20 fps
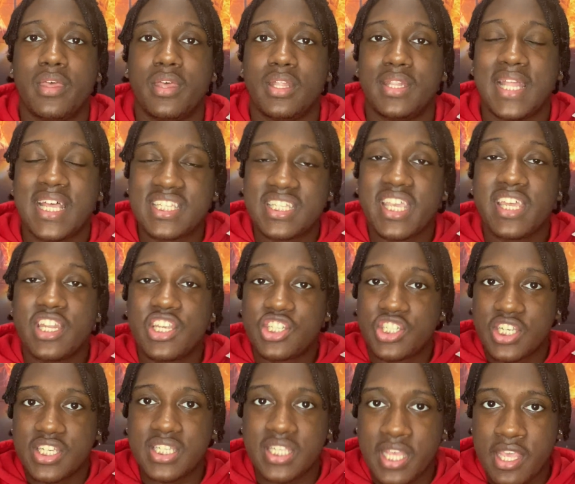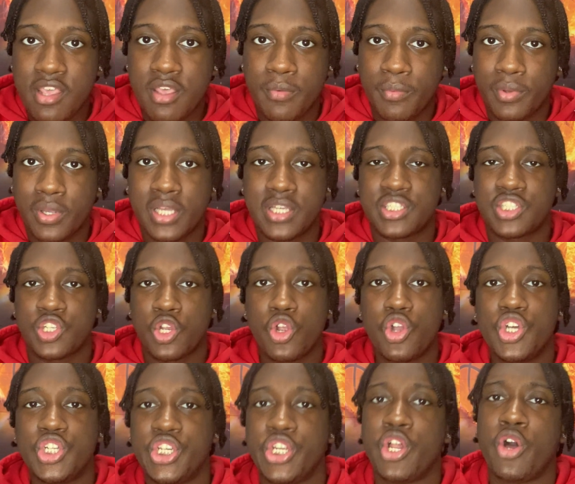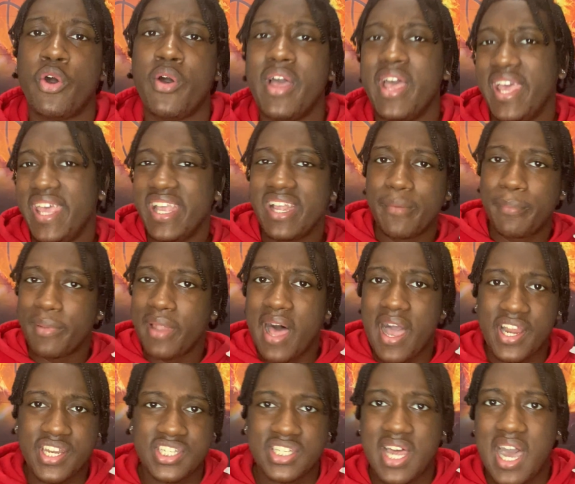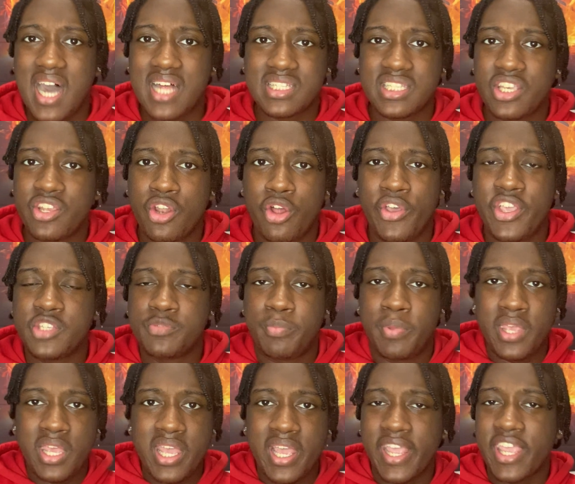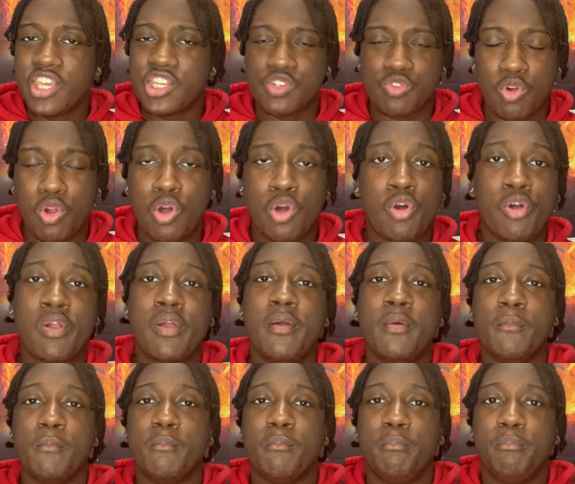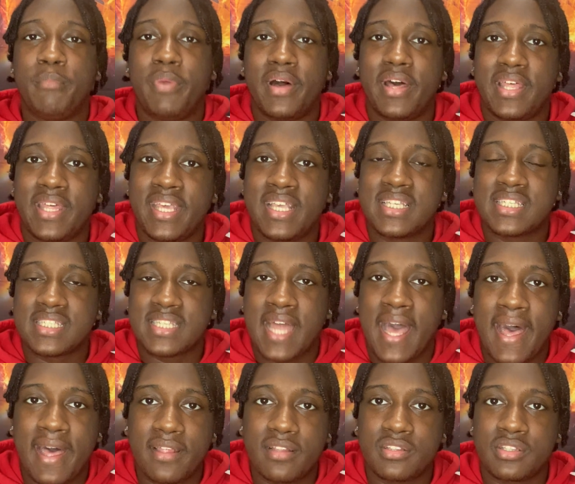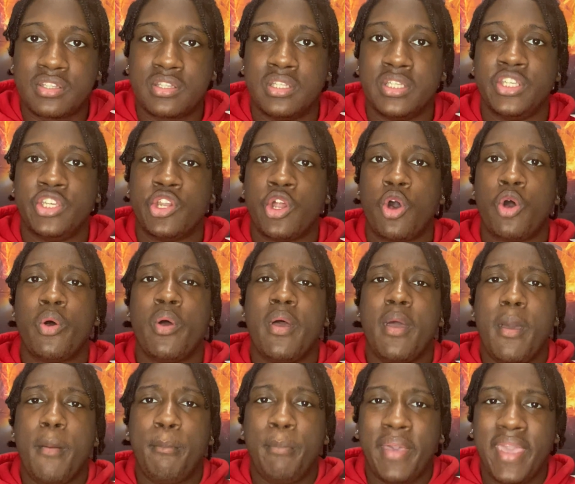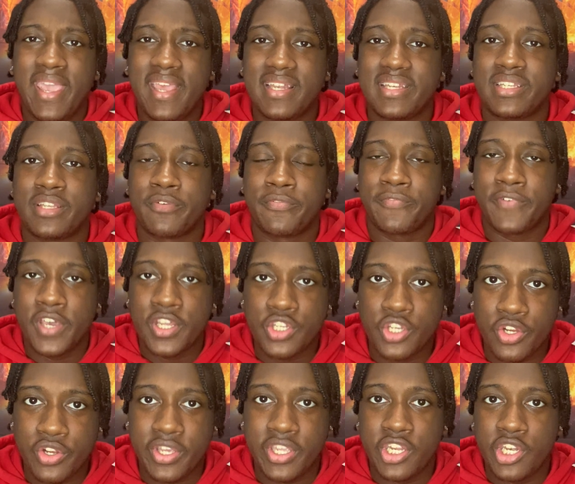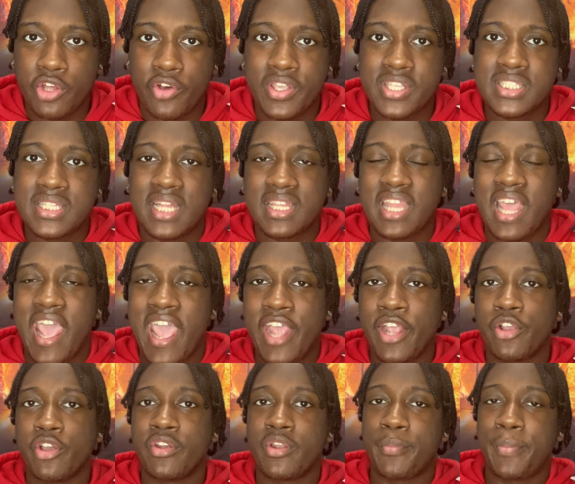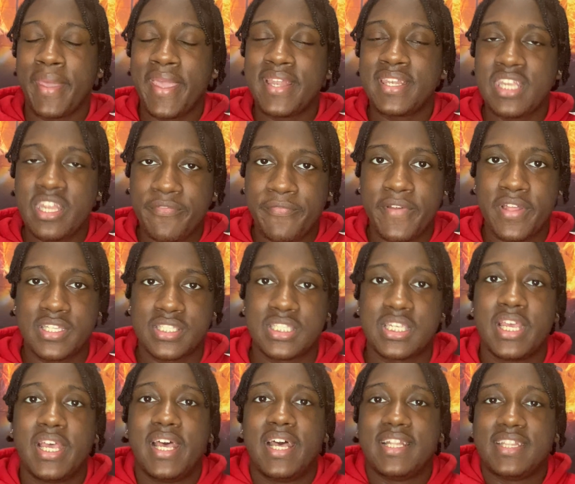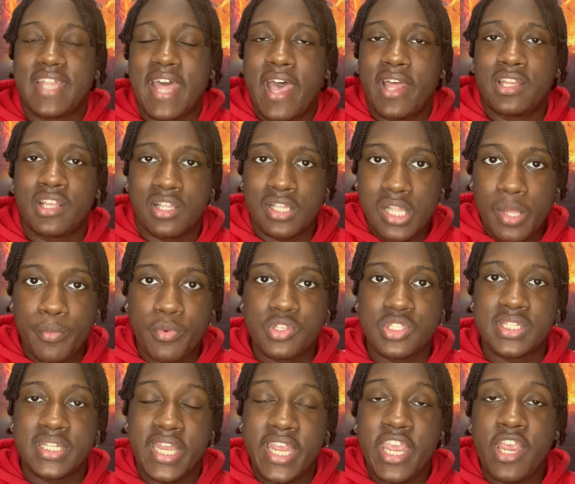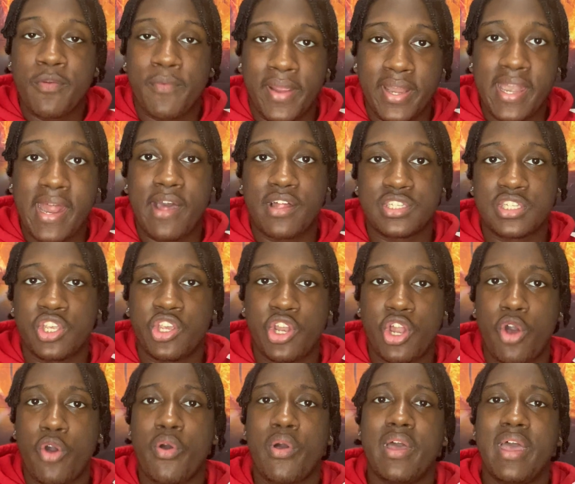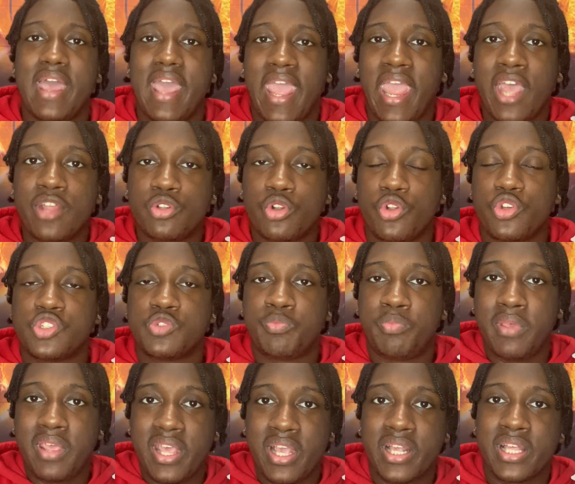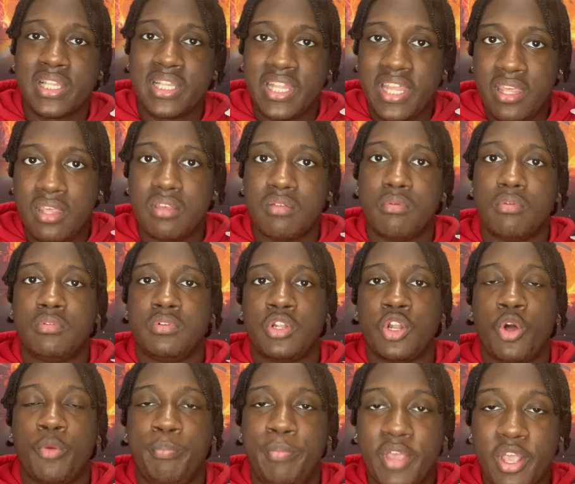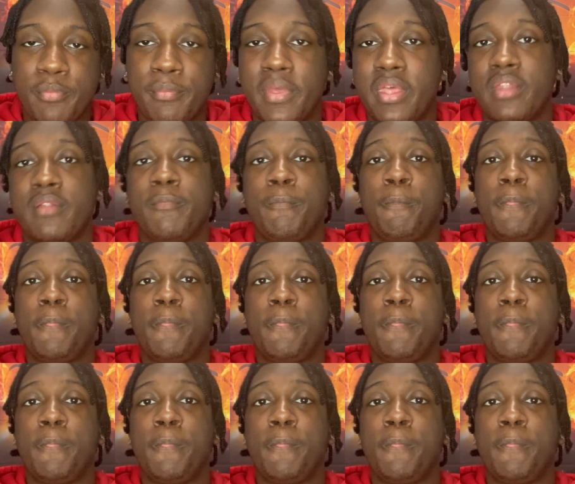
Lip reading: not saying it's just him, because Serge, you know, he can block shots, you know, he's big, he's strong, but he's not the, you know, paint defender, you know, he's not the anchor of the paint defense that the Clippers need right now to, you know, handle those big, elite, you know, big men.